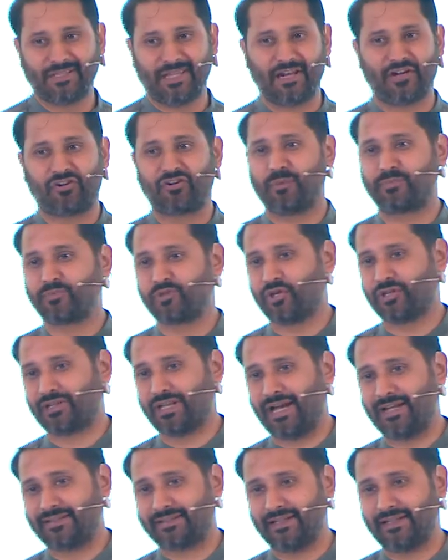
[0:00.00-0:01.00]
encrypt your
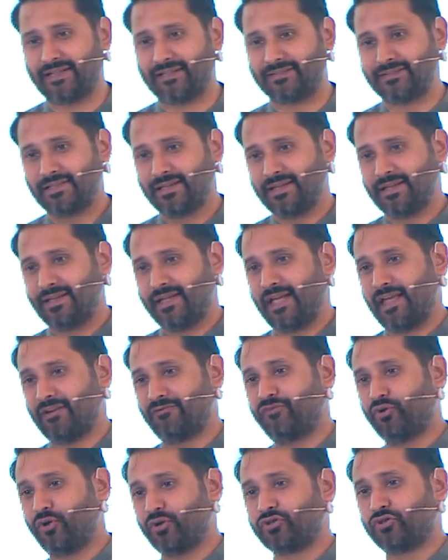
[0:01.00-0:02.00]
data, and
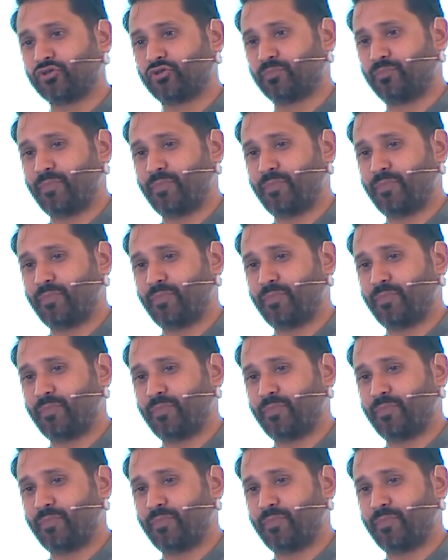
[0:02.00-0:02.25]
force you to